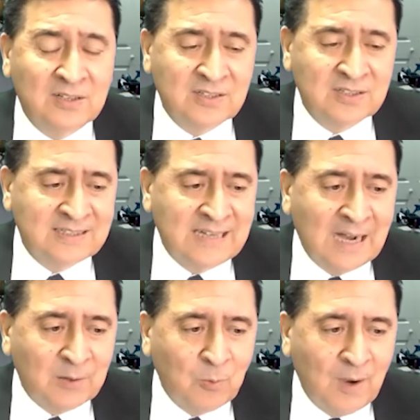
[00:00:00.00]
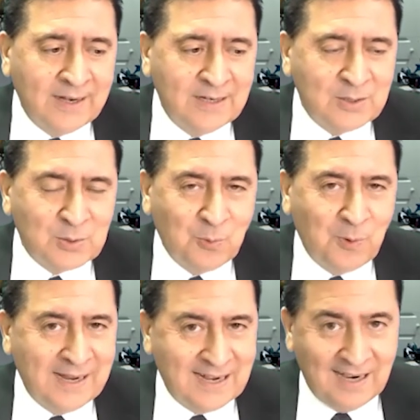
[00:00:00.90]
such as not wanting to
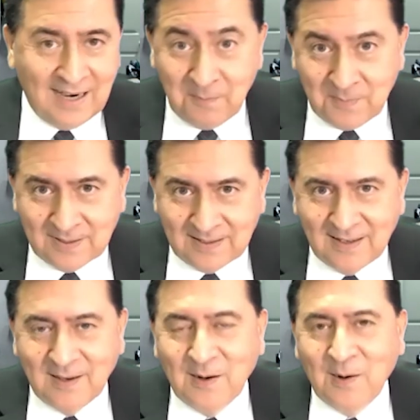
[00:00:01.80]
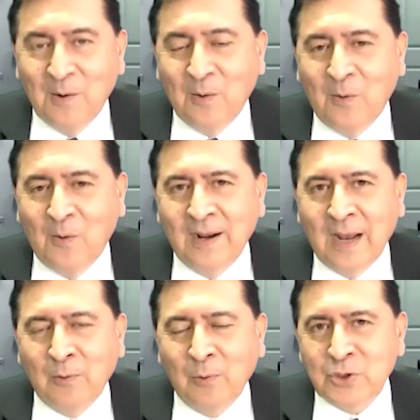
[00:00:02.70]
wake up or
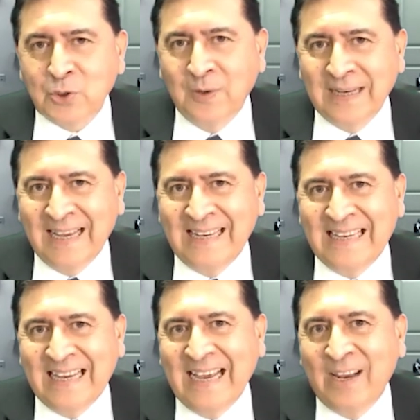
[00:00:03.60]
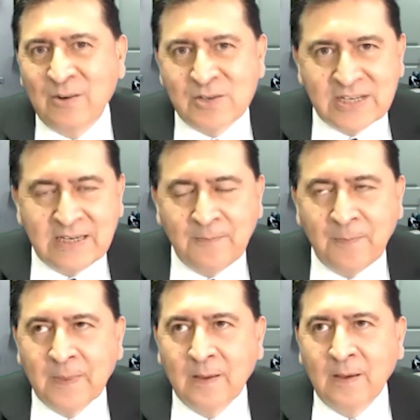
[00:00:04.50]
not showing any energy
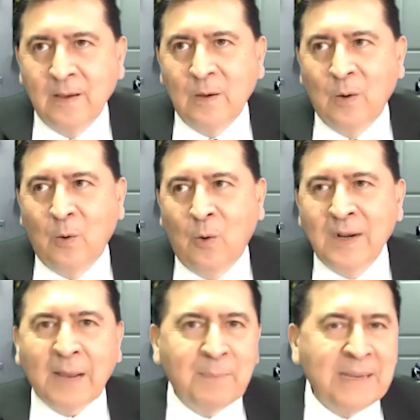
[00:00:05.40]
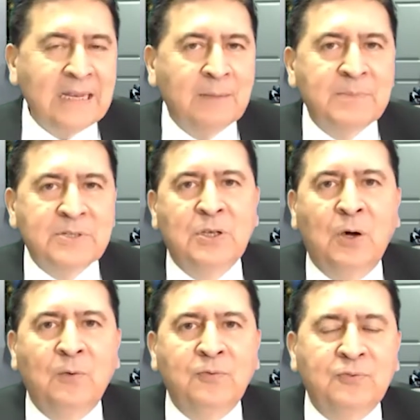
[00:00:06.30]
or not being
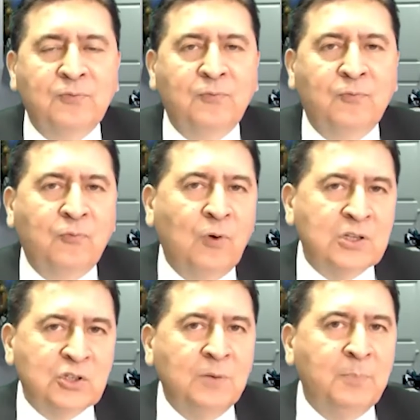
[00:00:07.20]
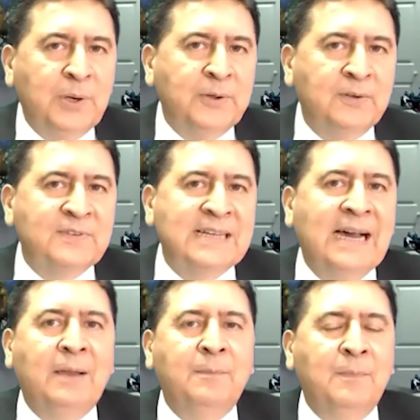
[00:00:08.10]
themselves for a certain period of
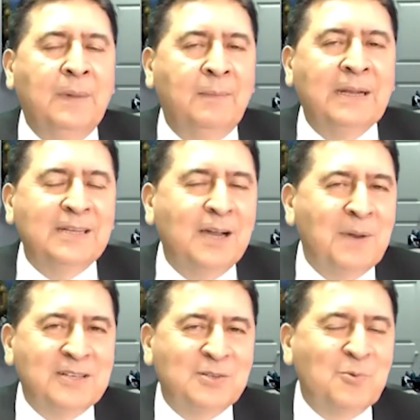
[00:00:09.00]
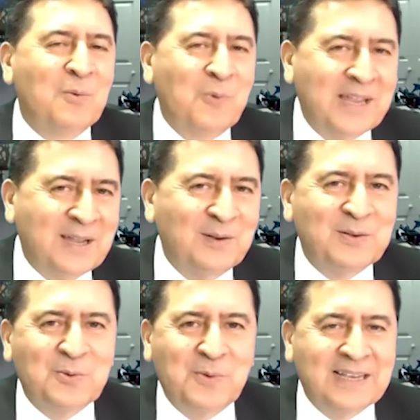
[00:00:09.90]
time. I'm not talking about just 1 week or 2
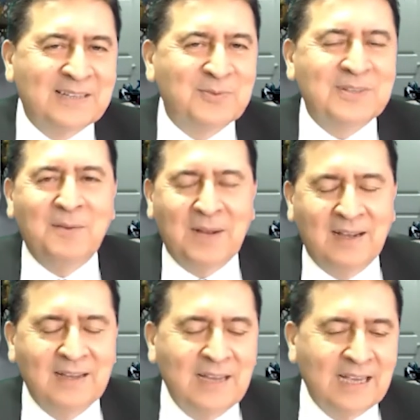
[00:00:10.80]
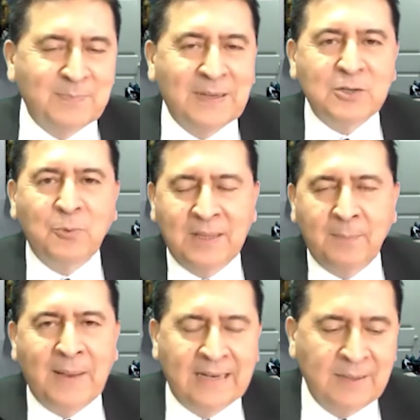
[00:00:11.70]
weeks. I'm talking about, especially with the
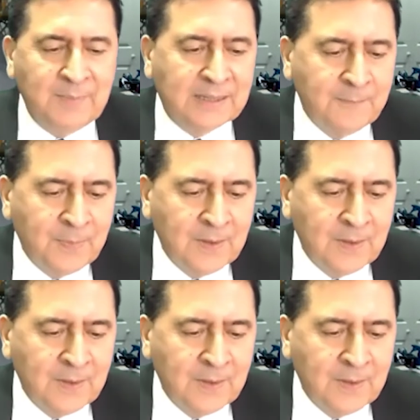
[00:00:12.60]
pandemic.